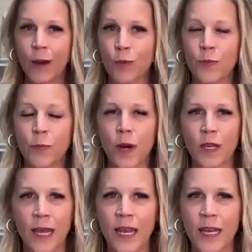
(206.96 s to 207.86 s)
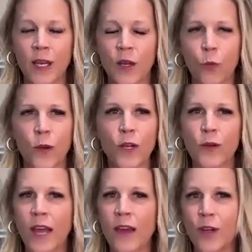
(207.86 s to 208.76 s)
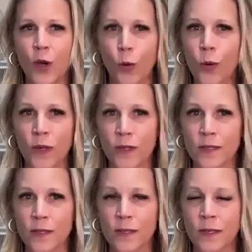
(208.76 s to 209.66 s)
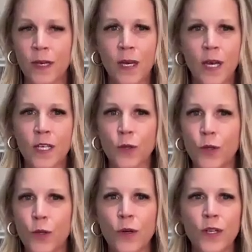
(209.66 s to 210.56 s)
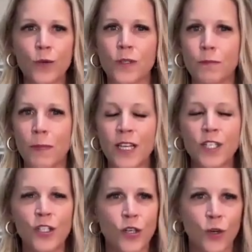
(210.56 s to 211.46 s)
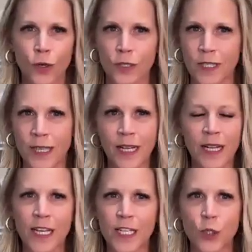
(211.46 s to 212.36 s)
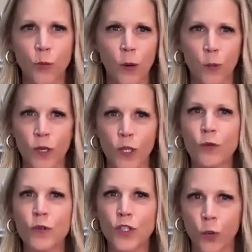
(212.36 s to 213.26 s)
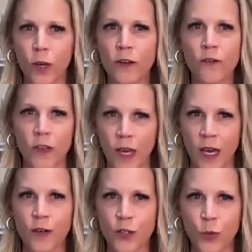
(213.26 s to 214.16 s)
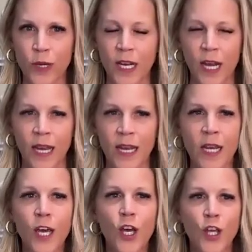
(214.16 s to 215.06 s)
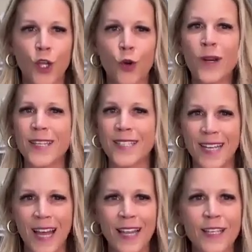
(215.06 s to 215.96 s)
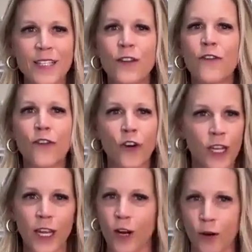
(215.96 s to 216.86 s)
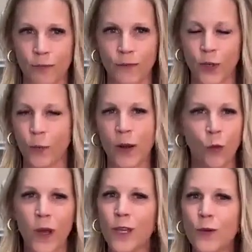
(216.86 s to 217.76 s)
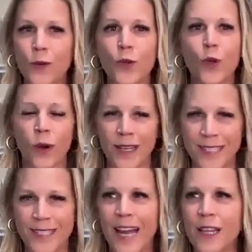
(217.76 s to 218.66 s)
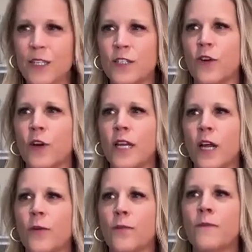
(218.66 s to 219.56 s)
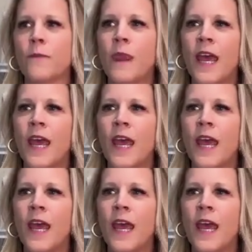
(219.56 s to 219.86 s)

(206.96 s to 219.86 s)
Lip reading: And with Park Lane, we don't have any quotas. So you can do as much or as little as you want. When you join for the 129, you're a stylist for a year. No matter what you do, you are a stylist for a year.